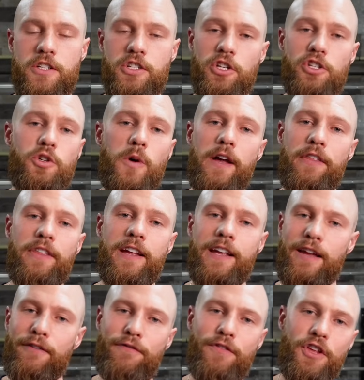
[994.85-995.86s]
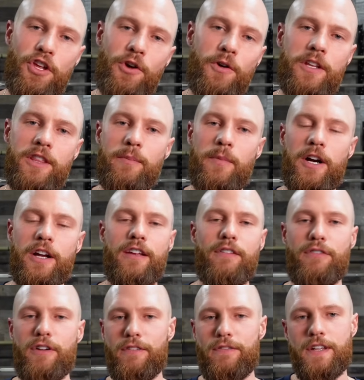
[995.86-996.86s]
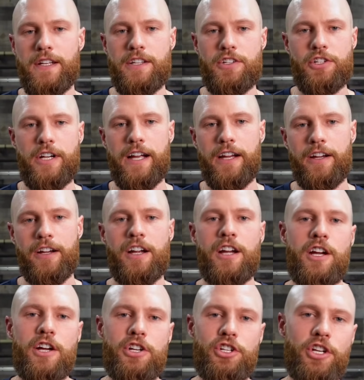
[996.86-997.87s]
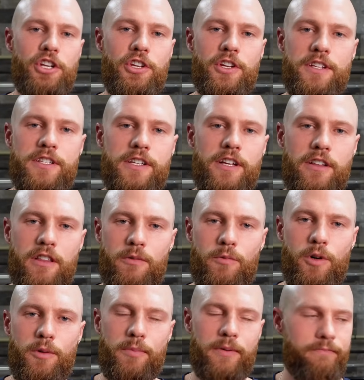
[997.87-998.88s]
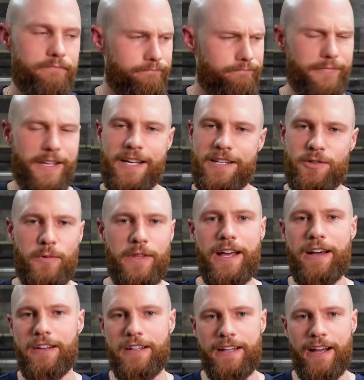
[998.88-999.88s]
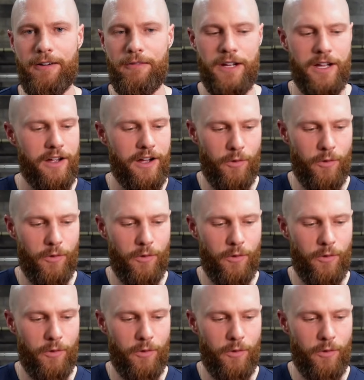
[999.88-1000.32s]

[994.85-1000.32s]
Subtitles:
So do I think if you're in the market for a fitness tracker, should you consider the Whoop? Yes, without a doubt.